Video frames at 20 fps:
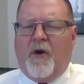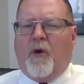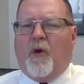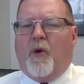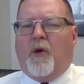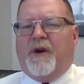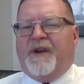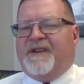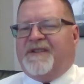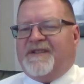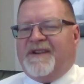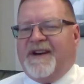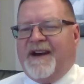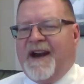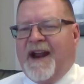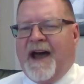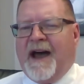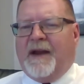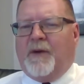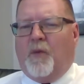or is
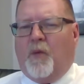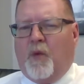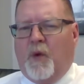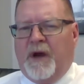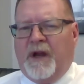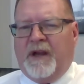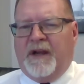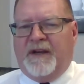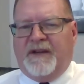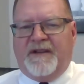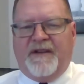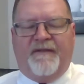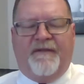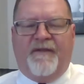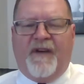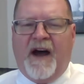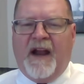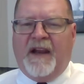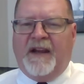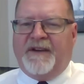not willing to
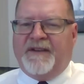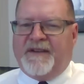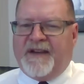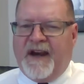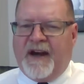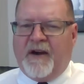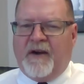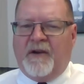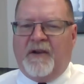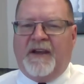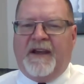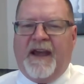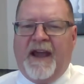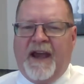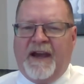voluntarily